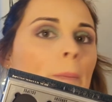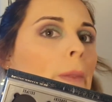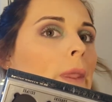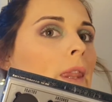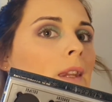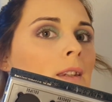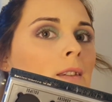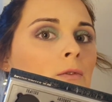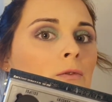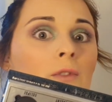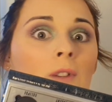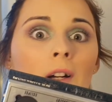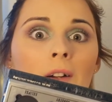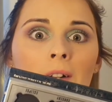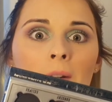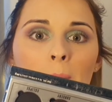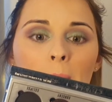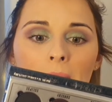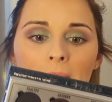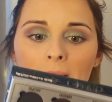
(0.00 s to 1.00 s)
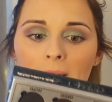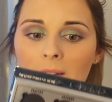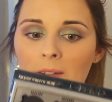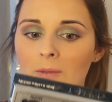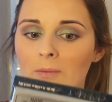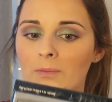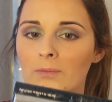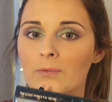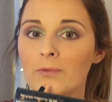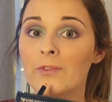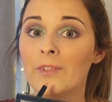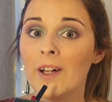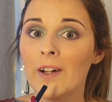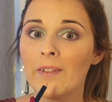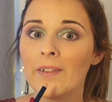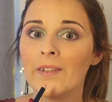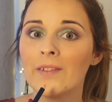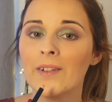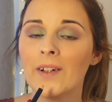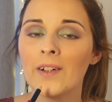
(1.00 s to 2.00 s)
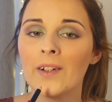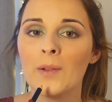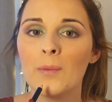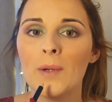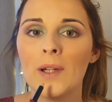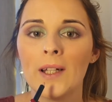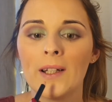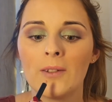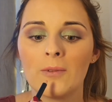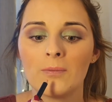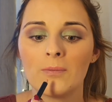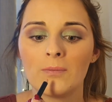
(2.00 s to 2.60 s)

It's very pink, very, very pink.